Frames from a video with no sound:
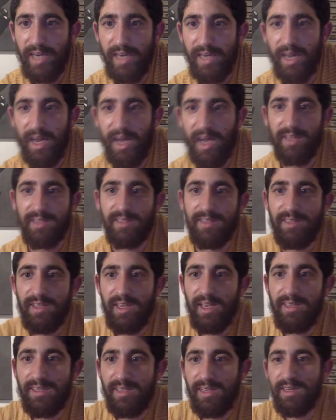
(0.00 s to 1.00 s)
asks,
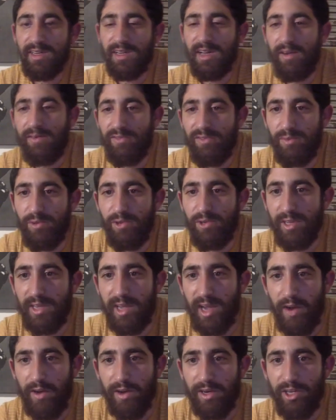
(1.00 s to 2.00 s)
is it comfortable to
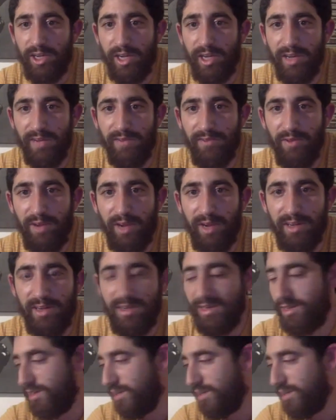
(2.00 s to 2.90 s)
carry J in front?